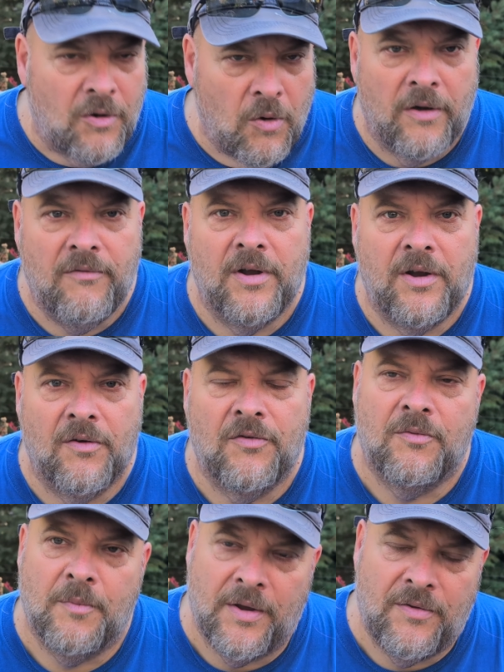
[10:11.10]
koi videos
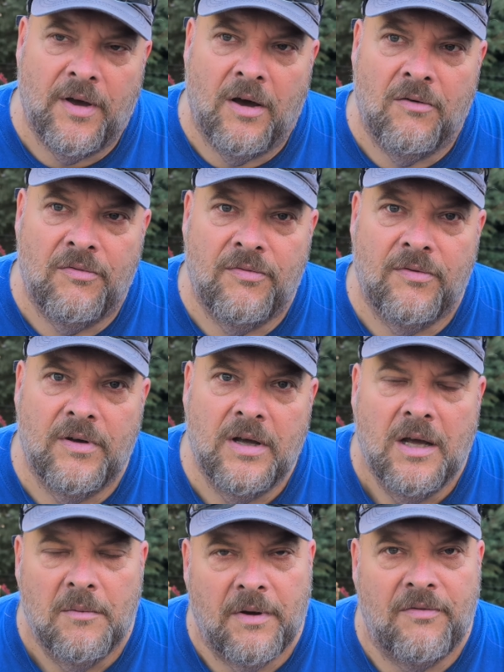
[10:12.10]
for myself,
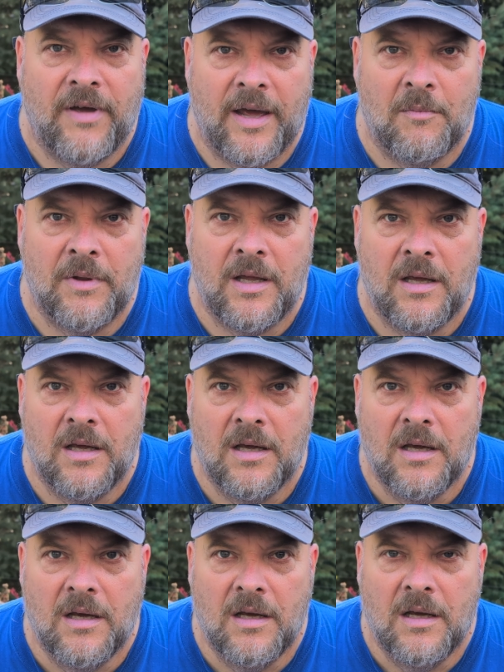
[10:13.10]
my family,
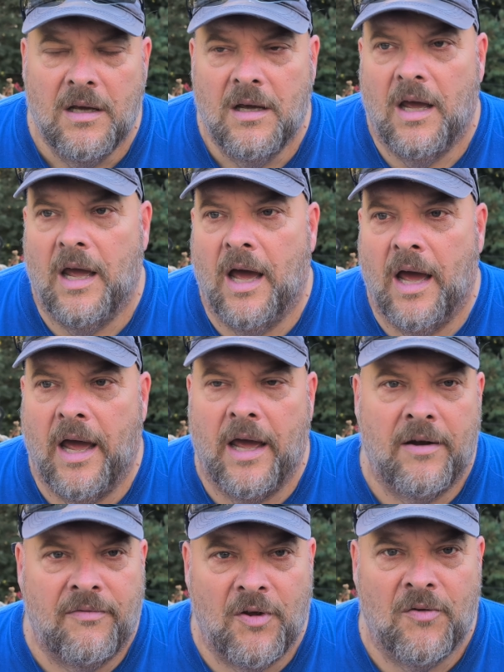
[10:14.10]

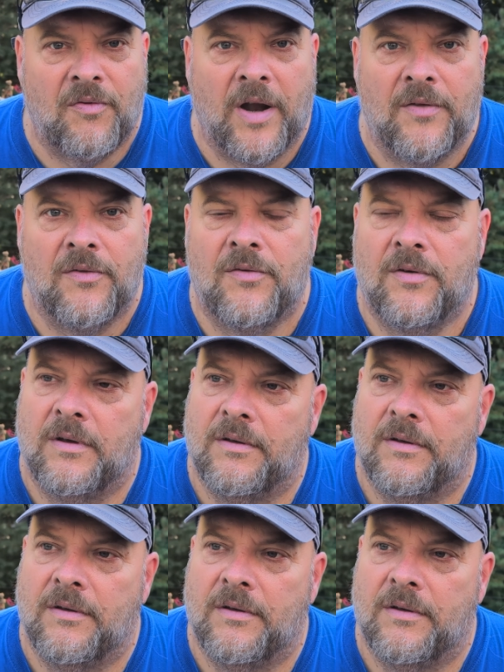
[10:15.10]
and a few friends.